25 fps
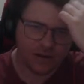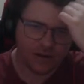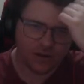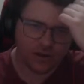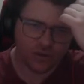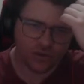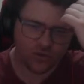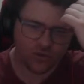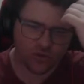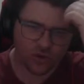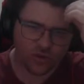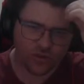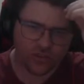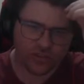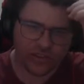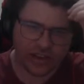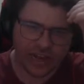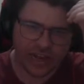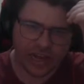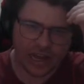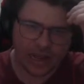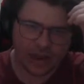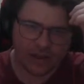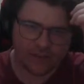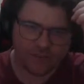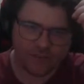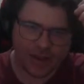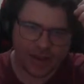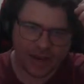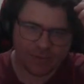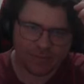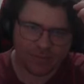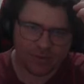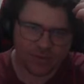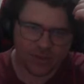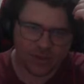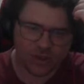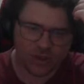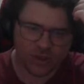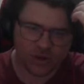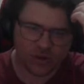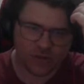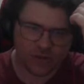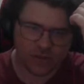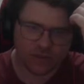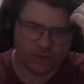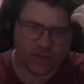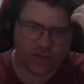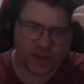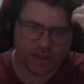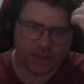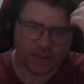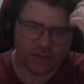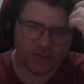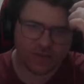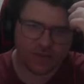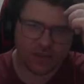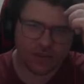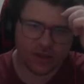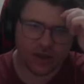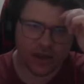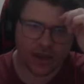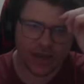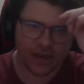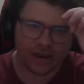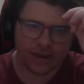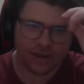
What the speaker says: True centre half back position on the defensive side.